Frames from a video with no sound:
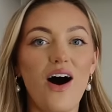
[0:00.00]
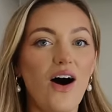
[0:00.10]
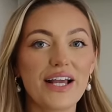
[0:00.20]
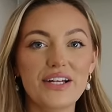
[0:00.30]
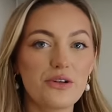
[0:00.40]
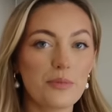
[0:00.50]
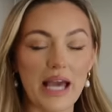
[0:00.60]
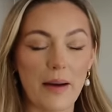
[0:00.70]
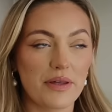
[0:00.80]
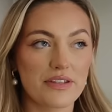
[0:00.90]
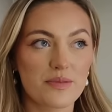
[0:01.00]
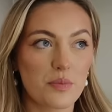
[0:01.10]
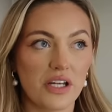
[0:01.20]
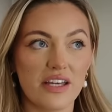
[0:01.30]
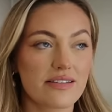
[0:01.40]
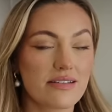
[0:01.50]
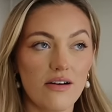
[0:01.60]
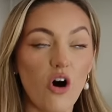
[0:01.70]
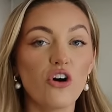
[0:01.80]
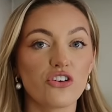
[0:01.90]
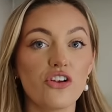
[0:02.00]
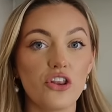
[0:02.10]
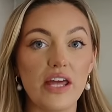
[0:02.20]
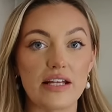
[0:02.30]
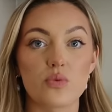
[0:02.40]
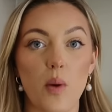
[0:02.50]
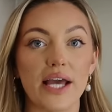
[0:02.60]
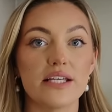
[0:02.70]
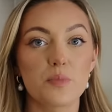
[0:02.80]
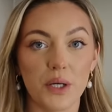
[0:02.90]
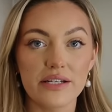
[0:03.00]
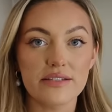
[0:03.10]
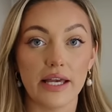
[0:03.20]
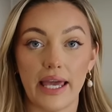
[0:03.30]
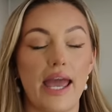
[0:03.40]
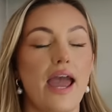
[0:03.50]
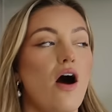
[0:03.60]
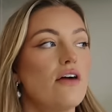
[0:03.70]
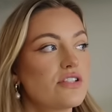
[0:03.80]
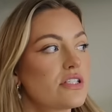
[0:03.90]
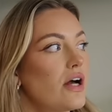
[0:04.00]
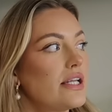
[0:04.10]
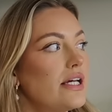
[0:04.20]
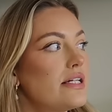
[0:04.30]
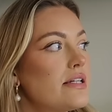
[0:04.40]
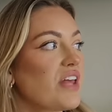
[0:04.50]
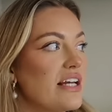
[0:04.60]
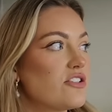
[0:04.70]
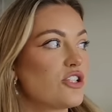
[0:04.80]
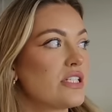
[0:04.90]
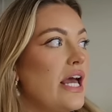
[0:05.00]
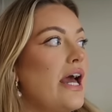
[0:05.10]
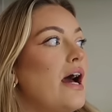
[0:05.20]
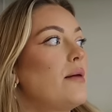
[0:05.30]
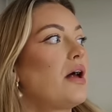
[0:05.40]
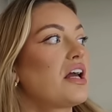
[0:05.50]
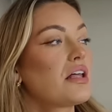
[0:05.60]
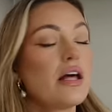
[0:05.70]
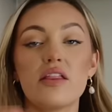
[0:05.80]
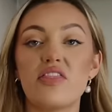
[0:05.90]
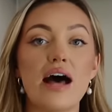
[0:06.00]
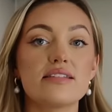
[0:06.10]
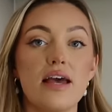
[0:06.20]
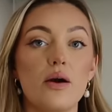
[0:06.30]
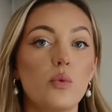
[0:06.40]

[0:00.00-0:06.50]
I could not be happier that spring is on its way. Spring is like here. I've decided it's just here. I'm like, that's it.